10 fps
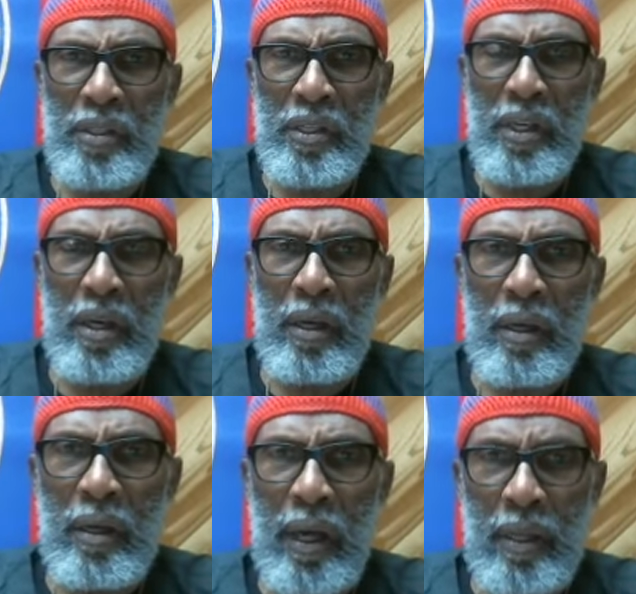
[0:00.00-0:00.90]
to the king.
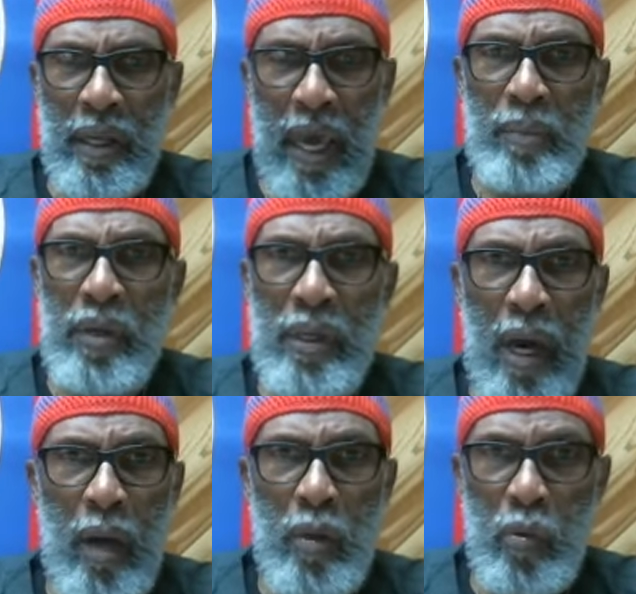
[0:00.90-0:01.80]
And the camel of God, who